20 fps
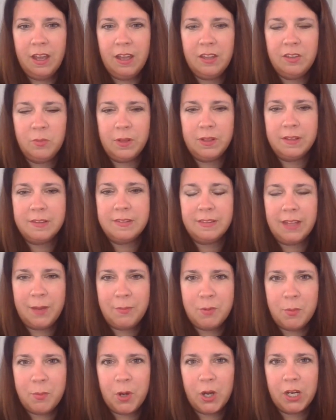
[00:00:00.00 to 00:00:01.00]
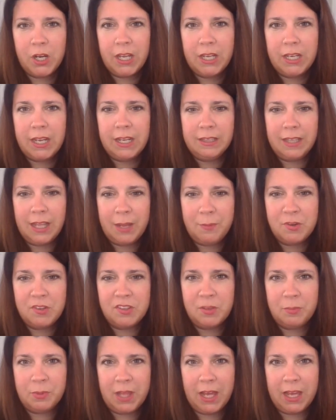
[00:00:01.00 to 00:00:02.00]
as well as labor market and labor
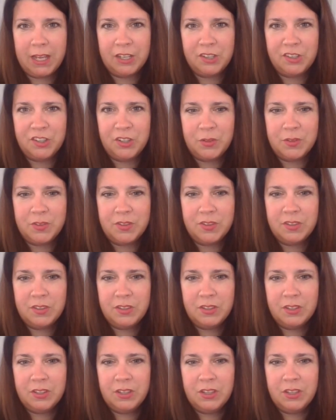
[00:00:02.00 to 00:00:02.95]
supply issues.